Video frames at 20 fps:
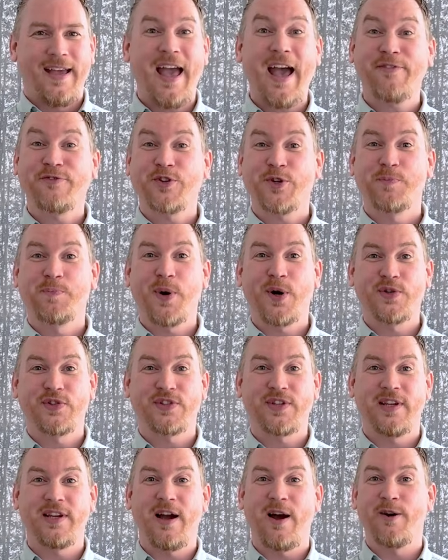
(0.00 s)
After
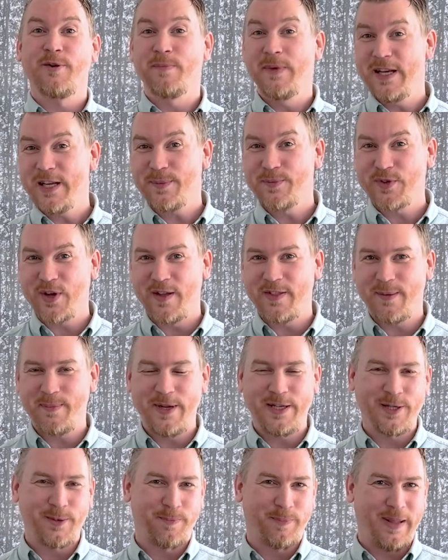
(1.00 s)
posting our meetups on the
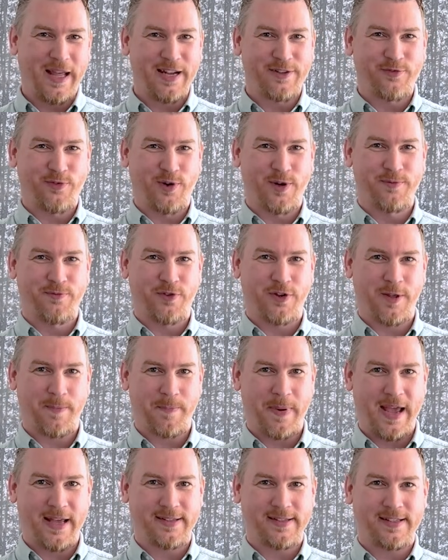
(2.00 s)
Meetup platform for the
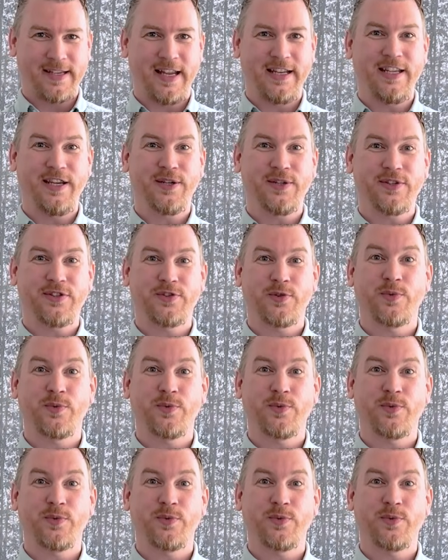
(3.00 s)
past 10 years,